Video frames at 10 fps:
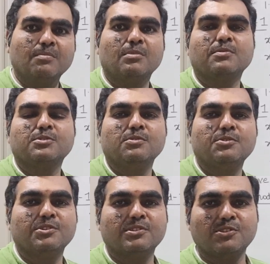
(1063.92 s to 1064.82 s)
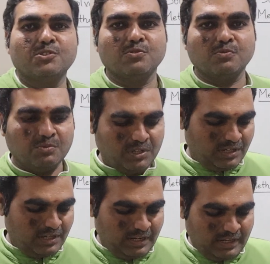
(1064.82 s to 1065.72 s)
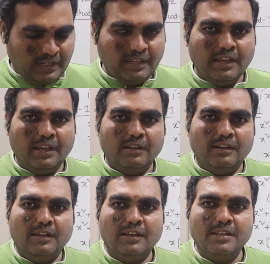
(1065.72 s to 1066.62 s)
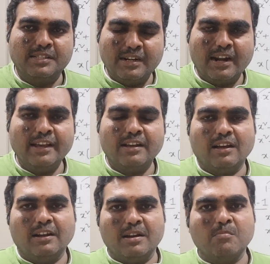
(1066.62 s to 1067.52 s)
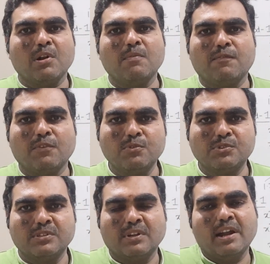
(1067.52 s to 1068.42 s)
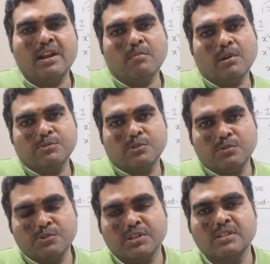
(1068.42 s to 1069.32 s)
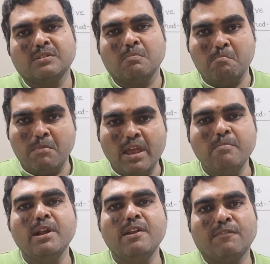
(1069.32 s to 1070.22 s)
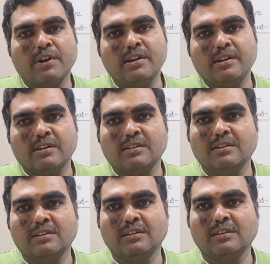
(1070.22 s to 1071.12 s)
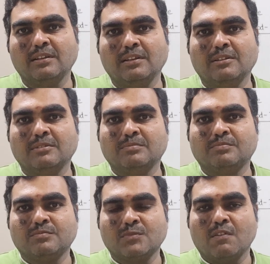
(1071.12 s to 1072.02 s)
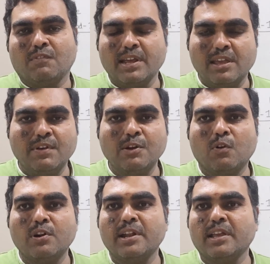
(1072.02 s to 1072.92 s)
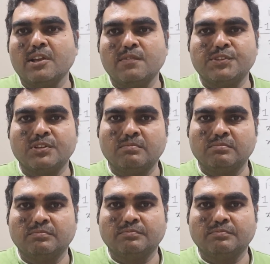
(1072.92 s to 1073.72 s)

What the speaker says: number of solutions is 2. Is it like number of roots and number of solutions may be different for a given quadratic equation?